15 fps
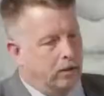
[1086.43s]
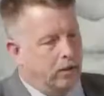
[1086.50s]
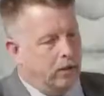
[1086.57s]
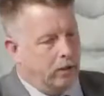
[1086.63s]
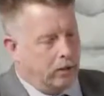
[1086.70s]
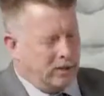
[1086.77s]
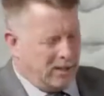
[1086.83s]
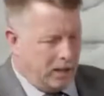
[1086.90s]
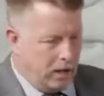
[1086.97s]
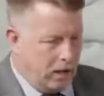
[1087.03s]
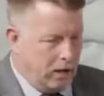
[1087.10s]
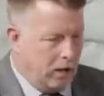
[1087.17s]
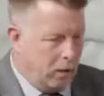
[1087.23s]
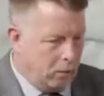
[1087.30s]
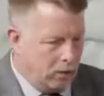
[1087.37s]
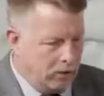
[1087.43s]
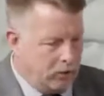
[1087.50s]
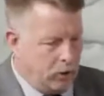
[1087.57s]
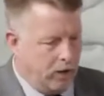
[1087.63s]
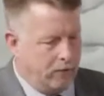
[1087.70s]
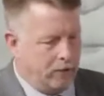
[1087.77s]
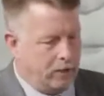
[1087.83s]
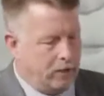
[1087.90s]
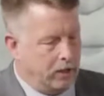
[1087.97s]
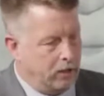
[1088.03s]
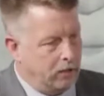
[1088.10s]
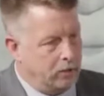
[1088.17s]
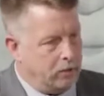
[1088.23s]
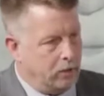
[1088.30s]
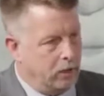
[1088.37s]
there's a number of traffic
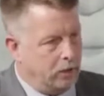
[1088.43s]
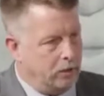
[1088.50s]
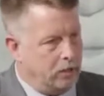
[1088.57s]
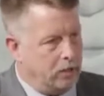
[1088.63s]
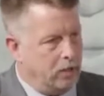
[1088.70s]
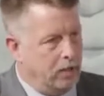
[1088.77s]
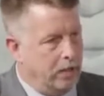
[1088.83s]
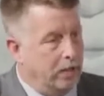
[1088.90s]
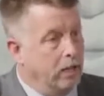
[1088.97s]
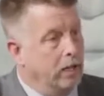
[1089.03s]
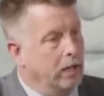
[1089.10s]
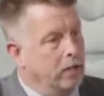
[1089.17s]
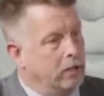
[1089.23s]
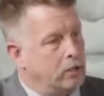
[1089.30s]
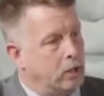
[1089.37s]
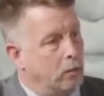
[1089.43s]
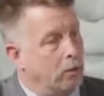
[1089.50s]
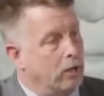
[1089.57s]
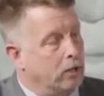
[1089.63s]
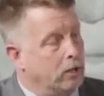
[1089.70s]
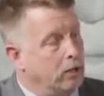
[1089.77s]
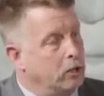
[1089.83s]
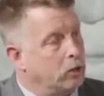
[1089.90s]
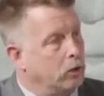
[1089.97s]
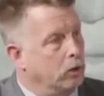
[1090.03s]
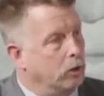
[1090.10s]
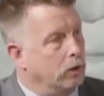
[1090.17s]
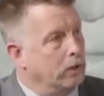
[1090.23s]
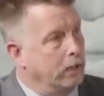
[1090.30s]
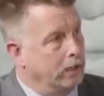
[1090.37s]
signals throughout the city. Some are
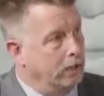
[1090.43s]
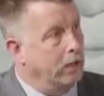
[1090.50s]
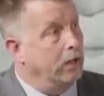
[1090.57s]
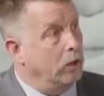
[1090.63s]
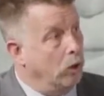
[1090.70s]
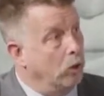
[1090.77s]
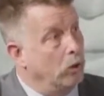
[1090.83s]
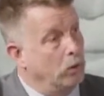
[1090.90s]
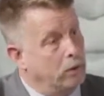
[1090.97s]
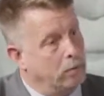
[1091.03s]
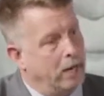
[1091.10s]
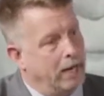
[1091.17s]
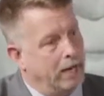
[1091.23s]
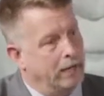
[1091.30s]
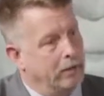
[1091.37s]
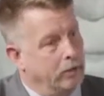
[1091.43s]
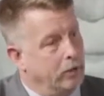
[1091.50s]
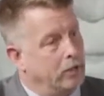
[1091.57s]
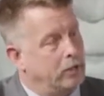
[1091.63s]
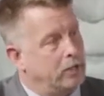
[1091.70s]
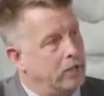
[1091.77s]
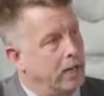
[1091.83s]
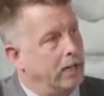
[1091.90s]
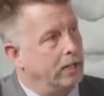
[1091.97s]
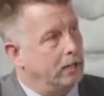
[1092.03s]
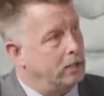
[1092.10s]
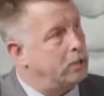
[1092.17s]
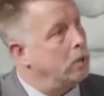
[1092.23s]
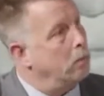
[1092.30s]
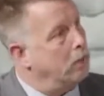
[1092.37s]
controlled and owned by New York State,
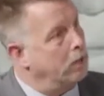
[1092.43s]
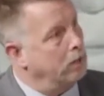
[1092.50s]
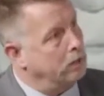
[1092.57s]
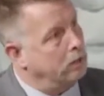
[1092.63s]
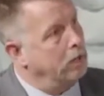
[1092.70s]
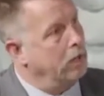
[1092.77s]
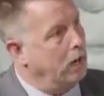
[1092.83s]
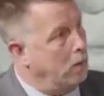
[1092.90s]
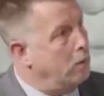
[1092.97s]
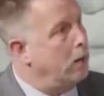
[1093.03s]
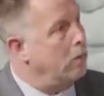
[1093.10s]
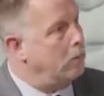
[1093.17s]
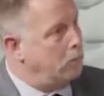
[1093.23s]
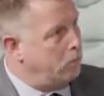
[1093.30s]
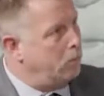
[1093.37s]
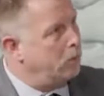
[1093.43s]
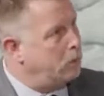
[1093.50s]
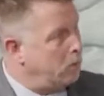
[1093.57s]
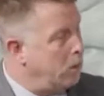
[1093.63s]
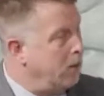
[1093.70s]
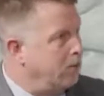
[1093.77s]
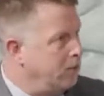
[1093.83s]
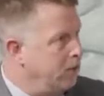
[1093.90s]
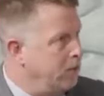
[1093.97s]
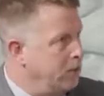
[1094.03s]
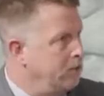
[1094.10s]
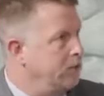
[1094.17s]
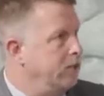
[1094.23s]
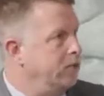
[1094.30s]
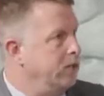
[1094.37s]
and some are about
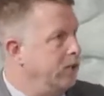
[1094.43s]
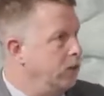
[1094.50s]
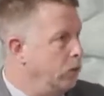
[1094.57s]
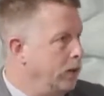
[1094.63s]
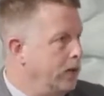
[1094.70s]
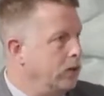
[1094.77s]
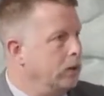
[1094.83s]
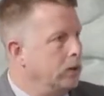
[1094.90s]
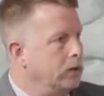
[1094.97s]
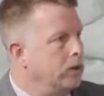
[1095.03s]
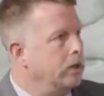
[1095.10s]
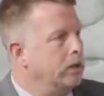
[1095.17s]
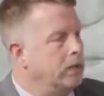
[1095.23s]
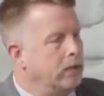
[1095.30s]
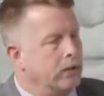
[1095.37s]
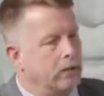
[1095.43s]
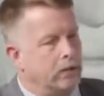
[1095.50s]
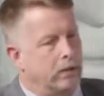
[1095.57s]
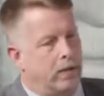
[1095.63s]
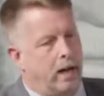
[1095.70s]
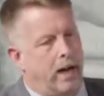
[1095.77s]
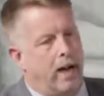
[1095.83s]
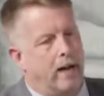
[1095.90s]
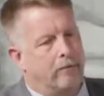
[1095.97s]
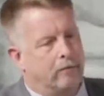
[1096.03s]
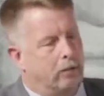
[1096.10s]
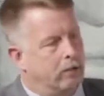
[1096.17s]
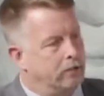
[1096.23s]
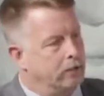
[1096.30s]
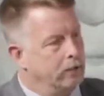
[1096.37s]
50-50, and we own the other half
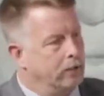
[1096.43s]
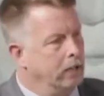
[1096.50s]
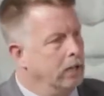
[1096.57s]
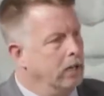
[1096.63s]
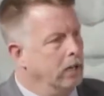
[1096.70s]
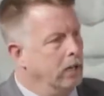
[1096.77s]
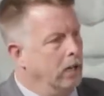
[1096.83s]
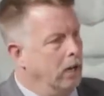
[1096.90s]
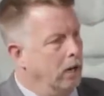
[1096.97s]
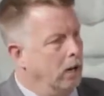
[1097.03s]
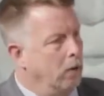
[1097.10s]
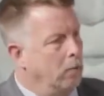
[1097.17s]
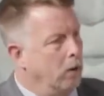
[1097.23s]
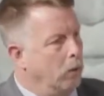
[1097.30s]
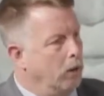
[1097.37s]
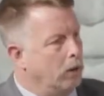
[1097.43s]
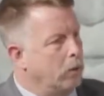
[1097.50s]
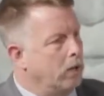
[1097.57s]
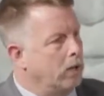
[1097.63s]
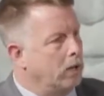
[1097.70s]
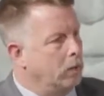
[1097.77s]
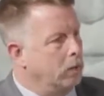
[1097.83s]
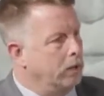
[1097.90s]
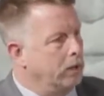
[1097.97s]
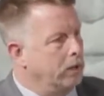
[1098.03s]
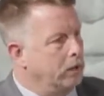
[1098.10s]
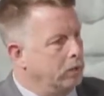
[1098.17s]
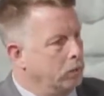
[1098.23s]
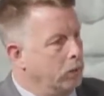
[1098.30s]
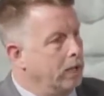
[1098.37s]
roughly. But we're working
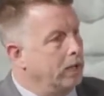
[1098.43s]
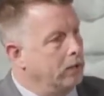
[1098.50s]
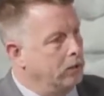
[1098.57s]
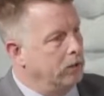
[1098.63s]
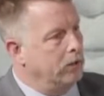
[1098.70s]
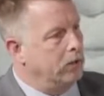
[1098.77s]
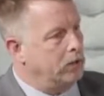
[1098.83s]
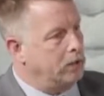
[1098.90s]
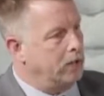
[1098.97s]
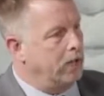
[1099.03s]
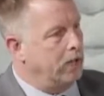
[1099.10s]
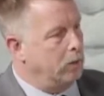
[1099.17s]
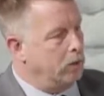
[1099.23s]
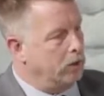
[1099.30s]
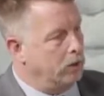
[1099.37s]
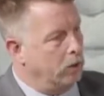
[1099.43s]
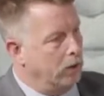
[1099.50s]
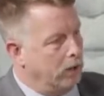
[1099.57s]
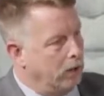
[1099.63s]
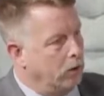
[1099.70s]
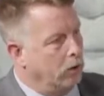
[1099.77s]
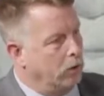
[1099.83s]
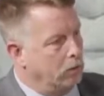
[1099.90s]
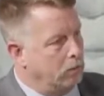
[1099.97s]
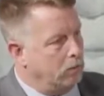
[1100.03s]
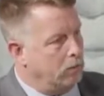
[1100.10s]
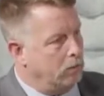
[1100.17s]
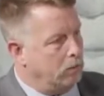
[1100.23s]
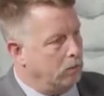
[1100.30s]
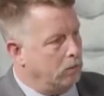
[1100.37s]
with New York State, and we're doing our own
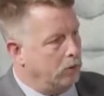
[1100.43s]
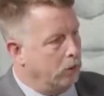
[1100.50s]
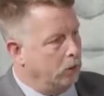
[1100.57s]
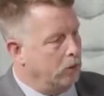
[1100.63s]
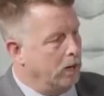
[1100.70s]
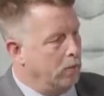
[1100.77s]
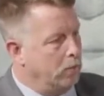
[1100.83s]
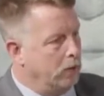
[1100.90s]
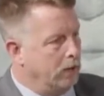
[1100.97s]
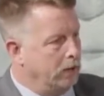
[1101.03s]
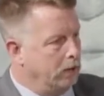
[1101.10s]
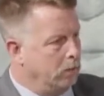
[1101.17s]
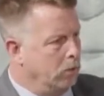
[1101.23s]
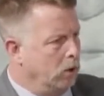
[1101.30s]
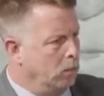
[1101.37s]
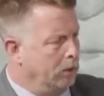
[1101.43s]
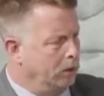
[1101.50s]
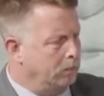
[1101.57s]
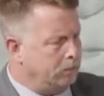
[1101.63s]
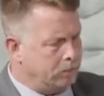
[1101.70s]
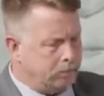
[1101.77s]
program right at the moment